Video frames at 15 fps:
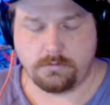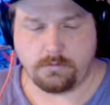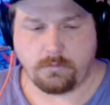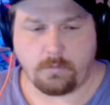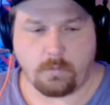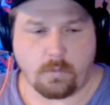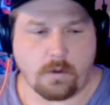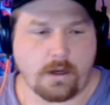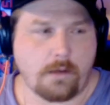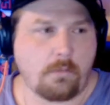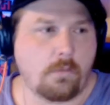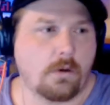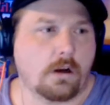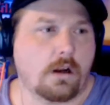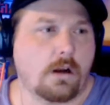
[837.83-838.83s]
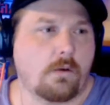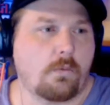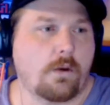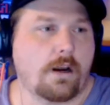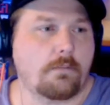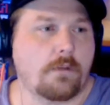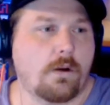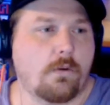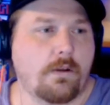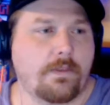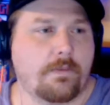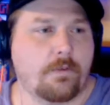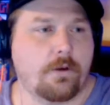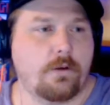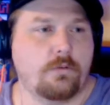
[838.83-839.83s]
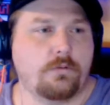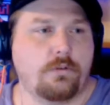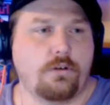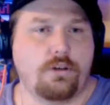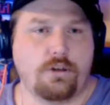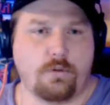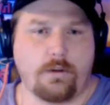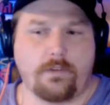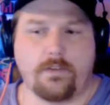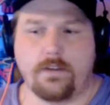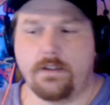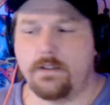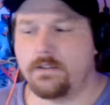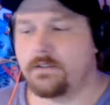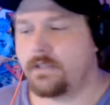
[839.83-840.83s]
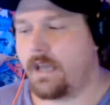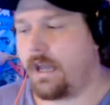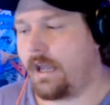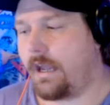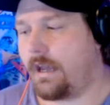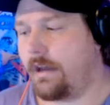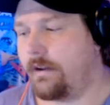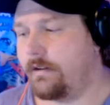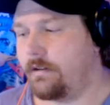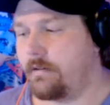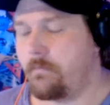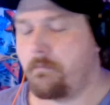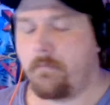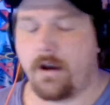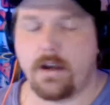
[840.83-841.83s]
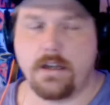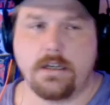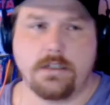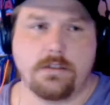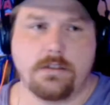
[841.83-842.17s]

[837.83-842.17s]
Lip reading: what I'm going through doing this, and my